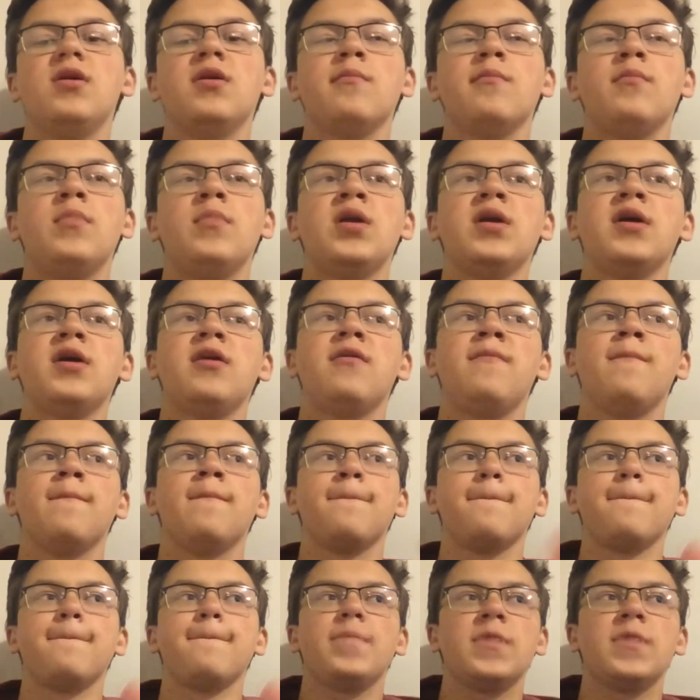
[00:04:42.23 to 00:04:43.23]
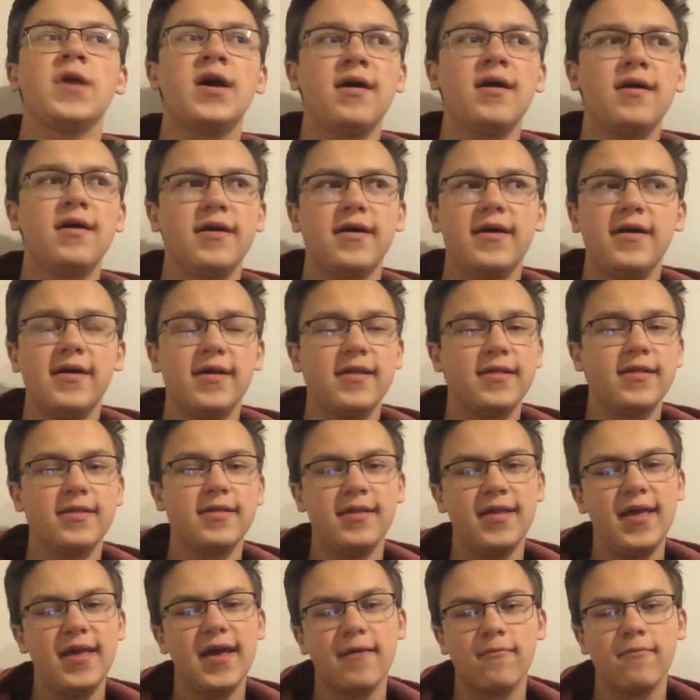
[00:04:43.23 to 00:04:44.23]
But
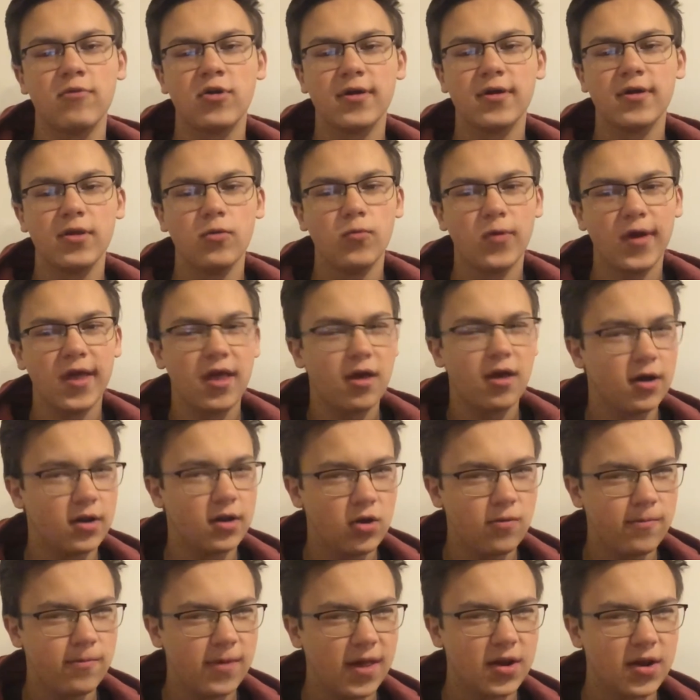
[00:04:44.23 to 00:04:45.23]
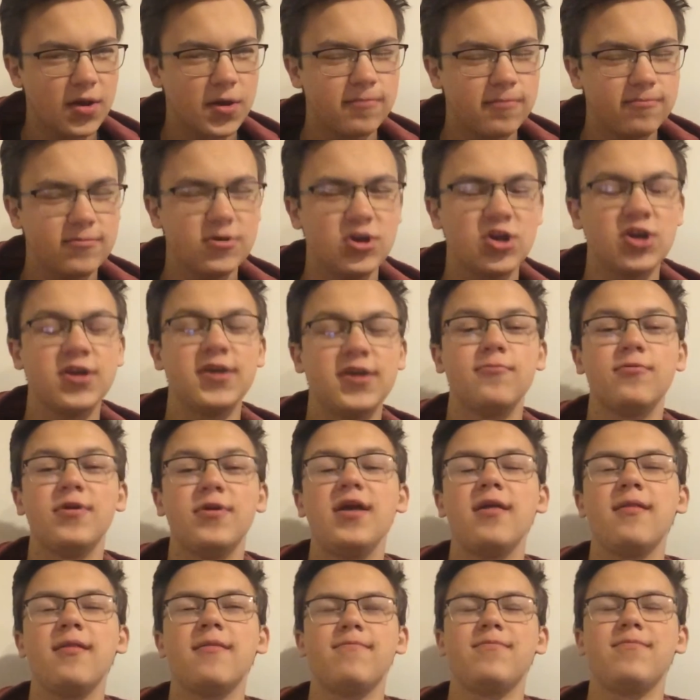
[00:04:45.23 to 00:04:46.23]
yeah, I'm currently working on a new piano
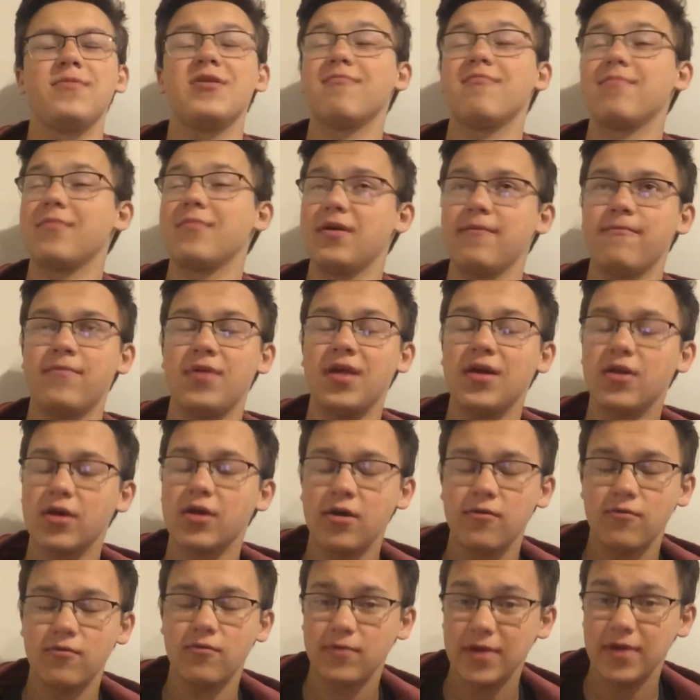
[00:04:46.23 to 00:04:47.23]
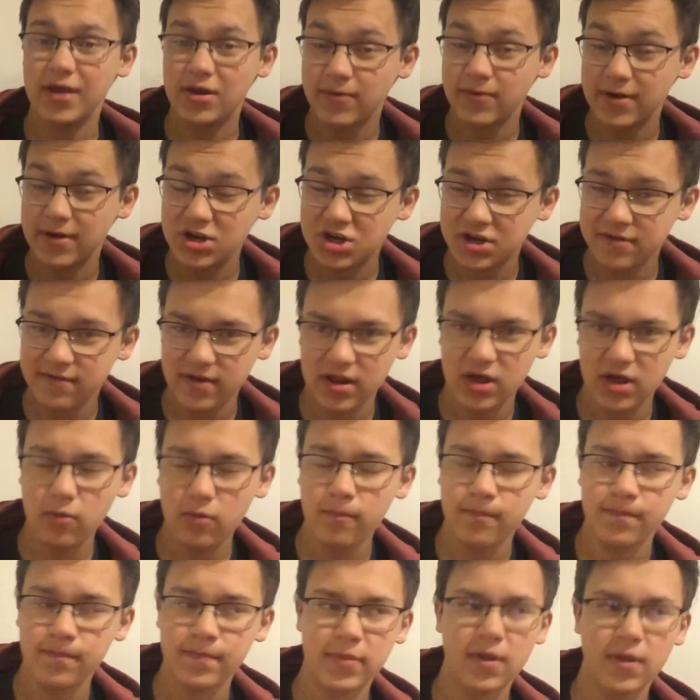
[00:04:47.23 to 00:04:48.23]
cover recreation video,
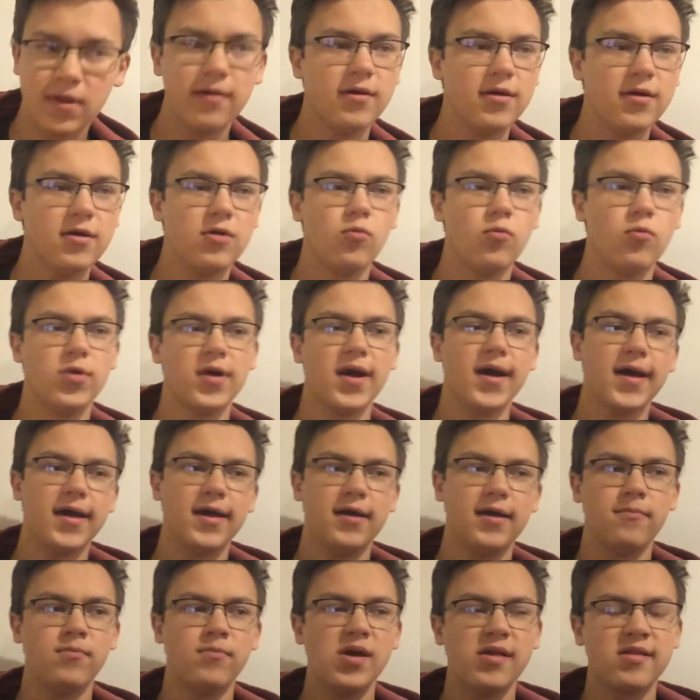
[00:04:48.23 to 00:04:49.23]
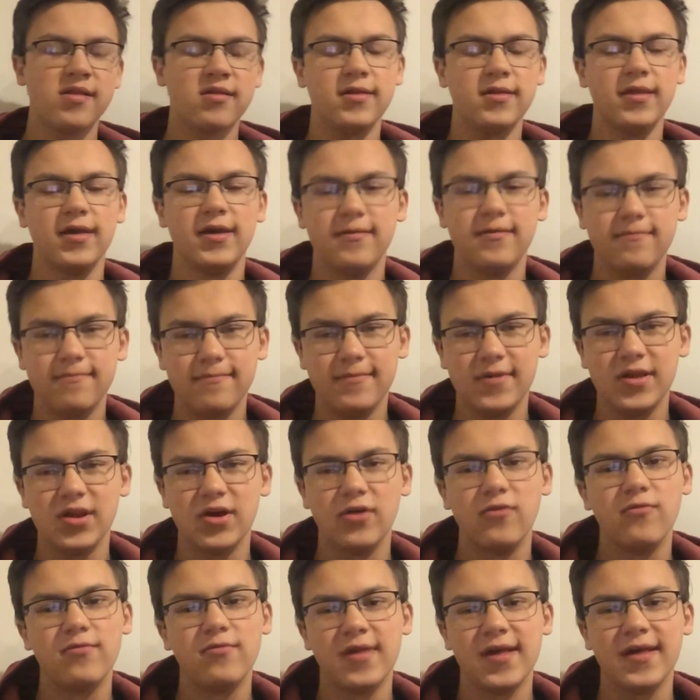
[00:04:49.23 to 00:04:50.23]
where I basically, you
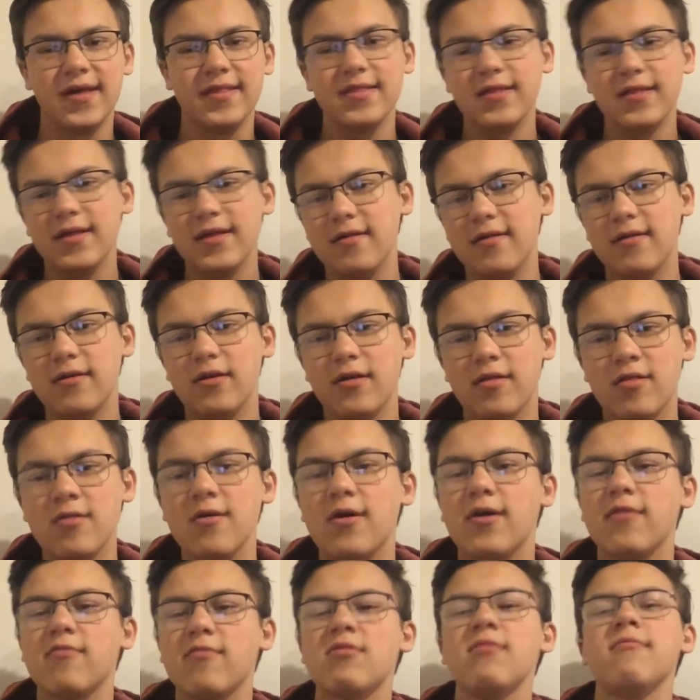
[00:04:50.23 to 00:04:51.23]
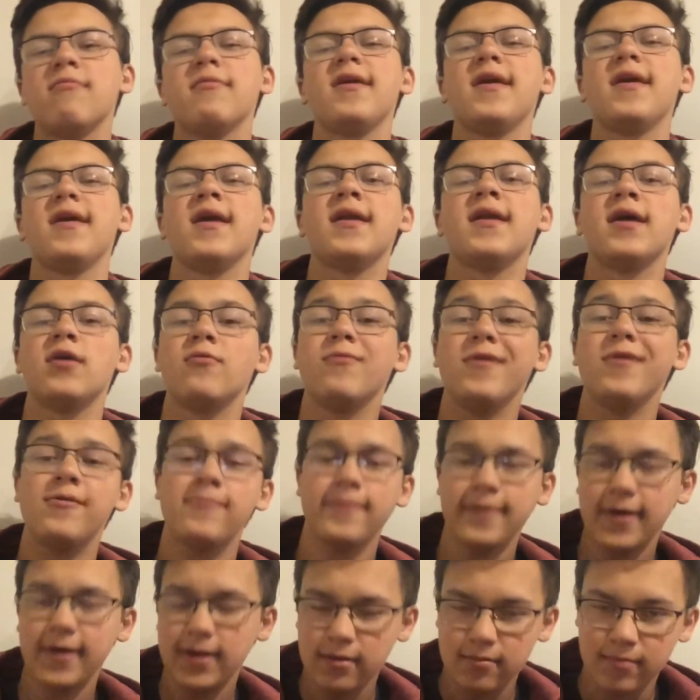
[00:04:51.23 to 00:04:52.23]
know, take a song or something and I
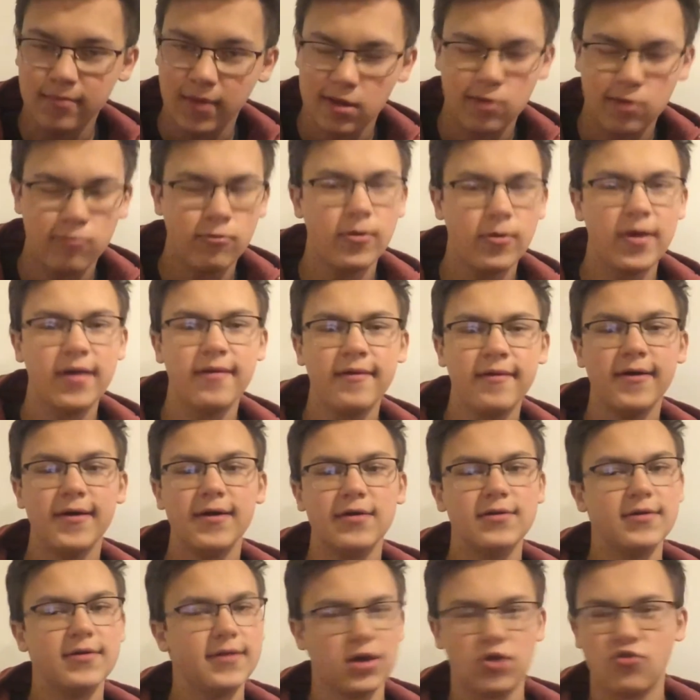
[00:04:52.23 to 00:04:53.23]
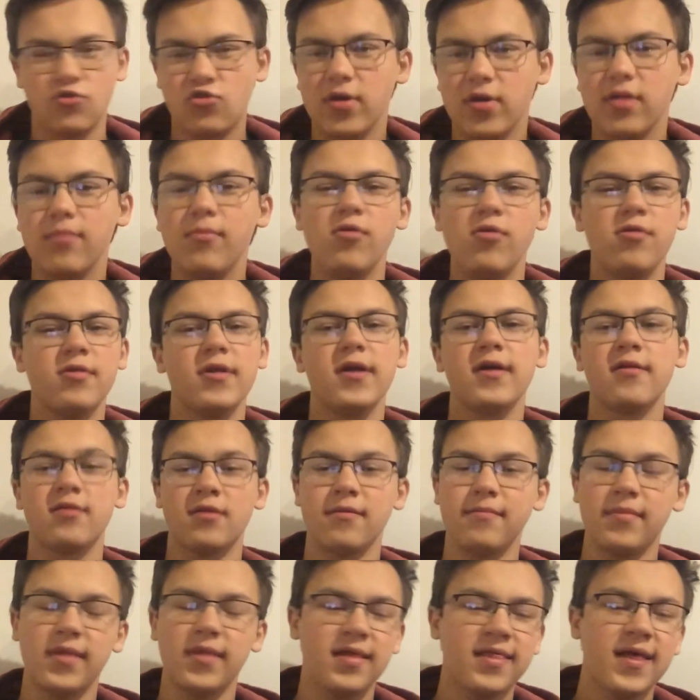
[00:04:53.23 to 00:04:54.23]
recreate it in my own way, like trailer music,
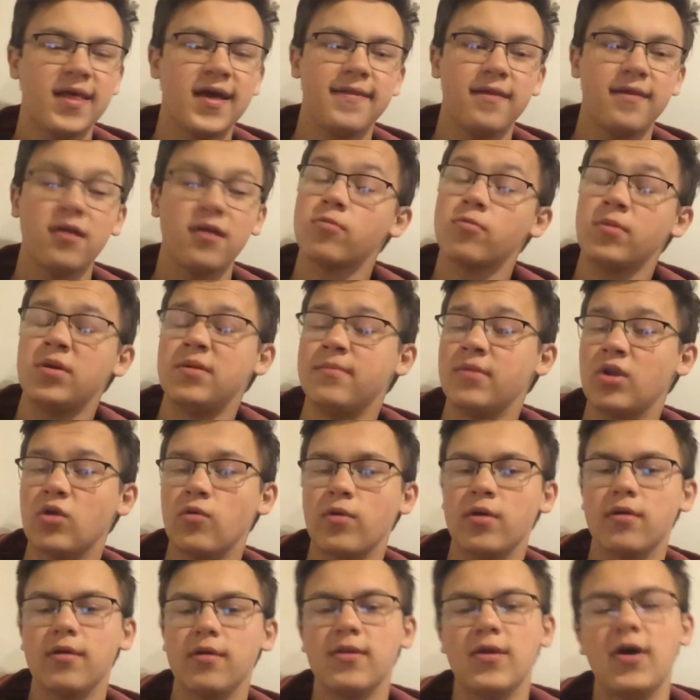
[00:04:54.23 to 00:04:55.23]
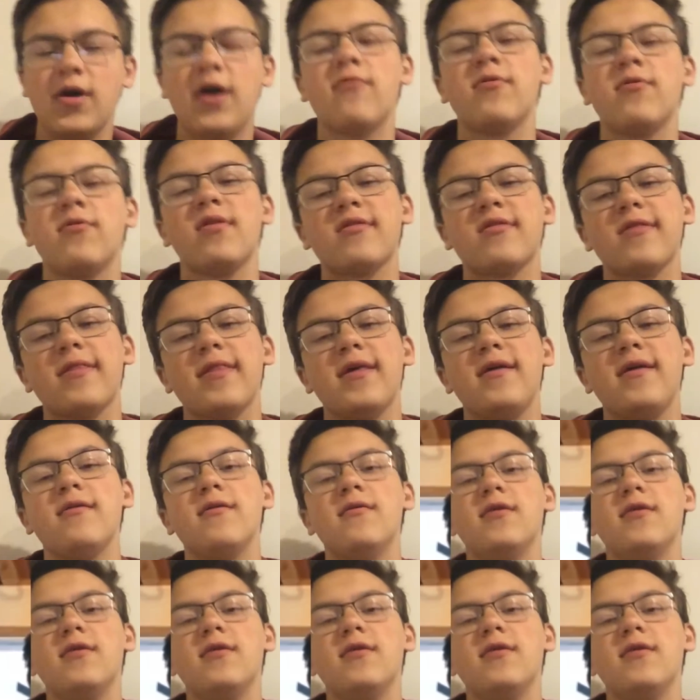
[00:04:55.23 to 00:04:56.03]
something like that. That's what I've been doing a lot recently.